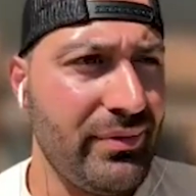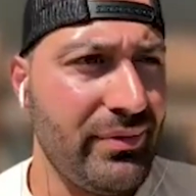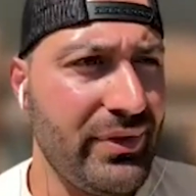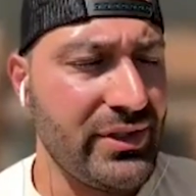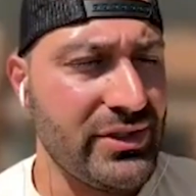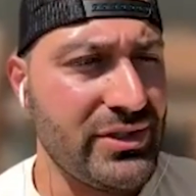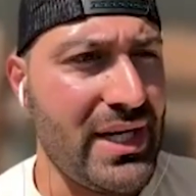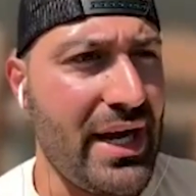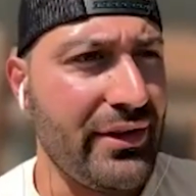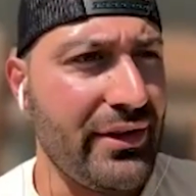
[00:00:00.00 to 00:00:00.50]

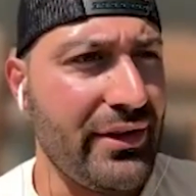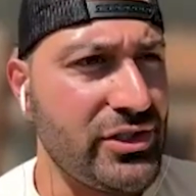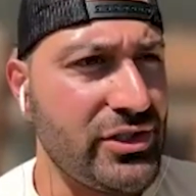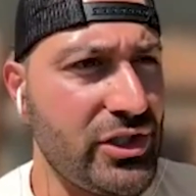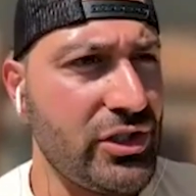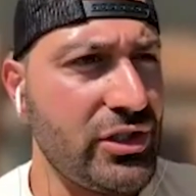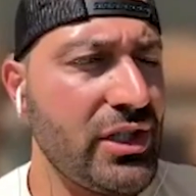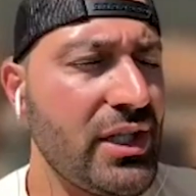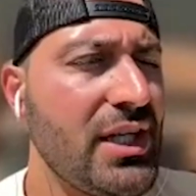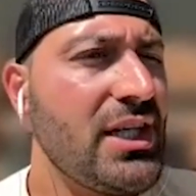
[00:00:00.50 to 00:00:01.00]
There's
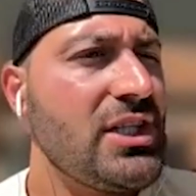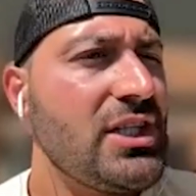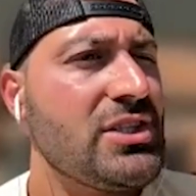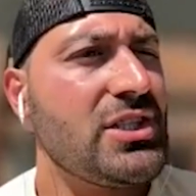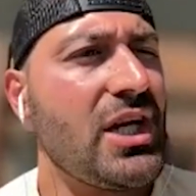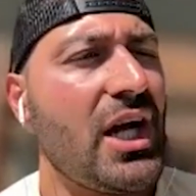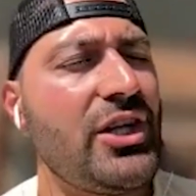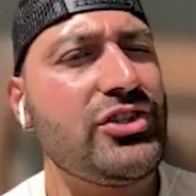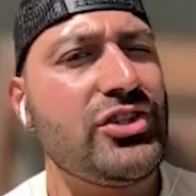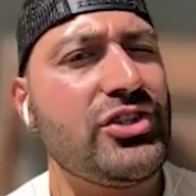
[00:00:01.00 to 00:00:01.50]

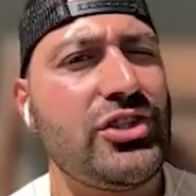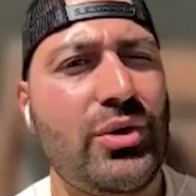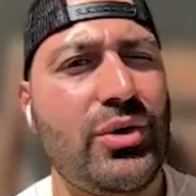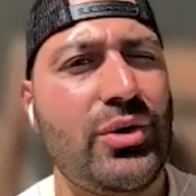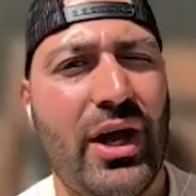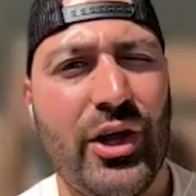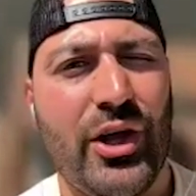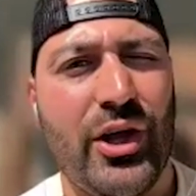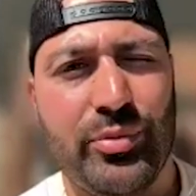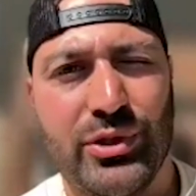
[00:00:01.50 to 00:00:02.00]
tons of new
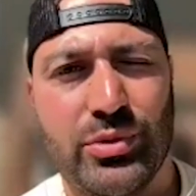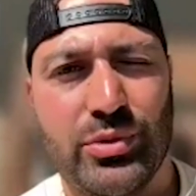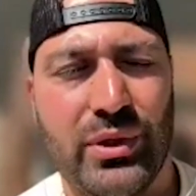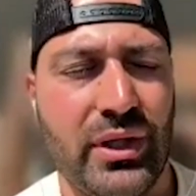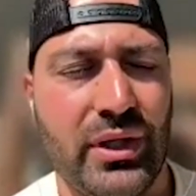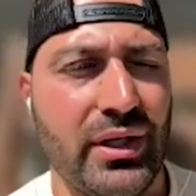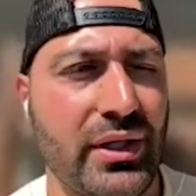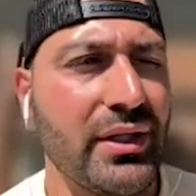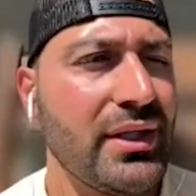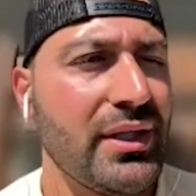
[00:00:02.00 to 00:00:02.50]
health
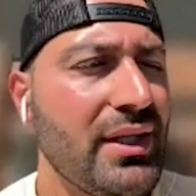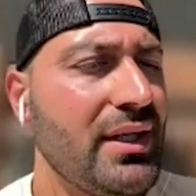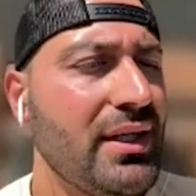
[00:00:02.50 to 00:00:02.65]
between the